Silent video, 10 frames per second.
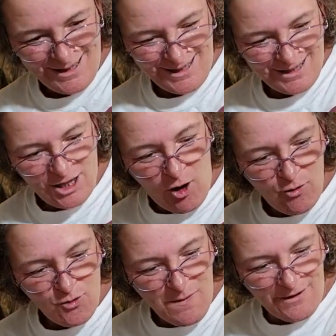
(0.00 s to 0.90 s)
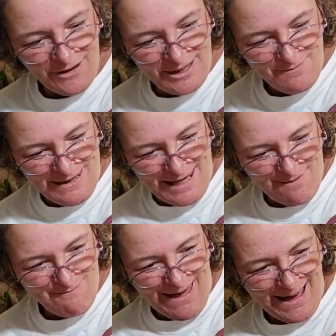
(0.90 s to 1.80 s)
And, oh, you better give me
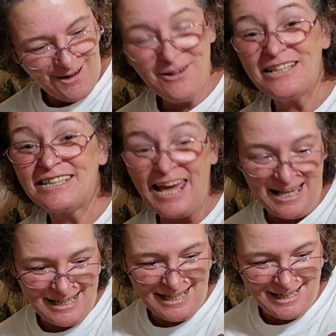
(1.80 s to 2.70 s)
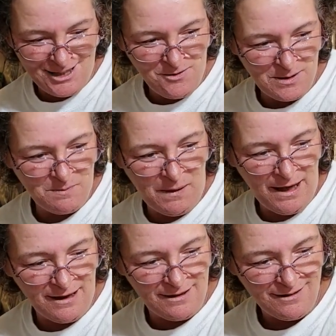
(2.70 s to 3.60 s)
that back. Oh, he's taking it into his
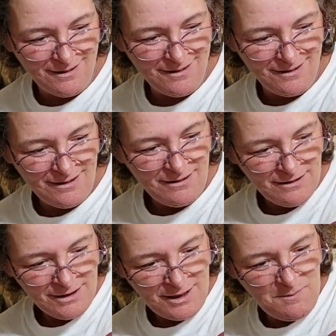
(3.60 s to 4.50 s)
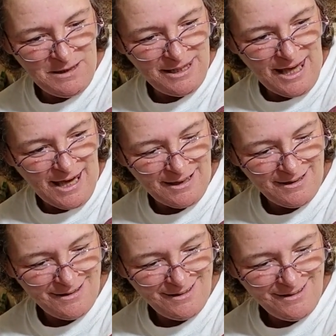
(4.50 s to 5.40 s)
bed. Give me that.
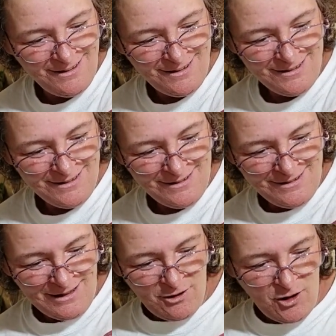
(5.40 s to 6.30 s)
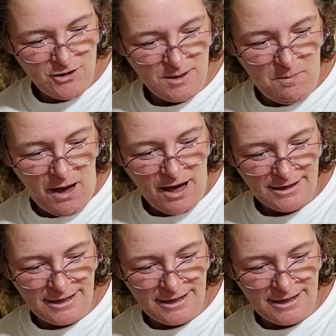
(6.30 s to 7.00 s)
There goes the box.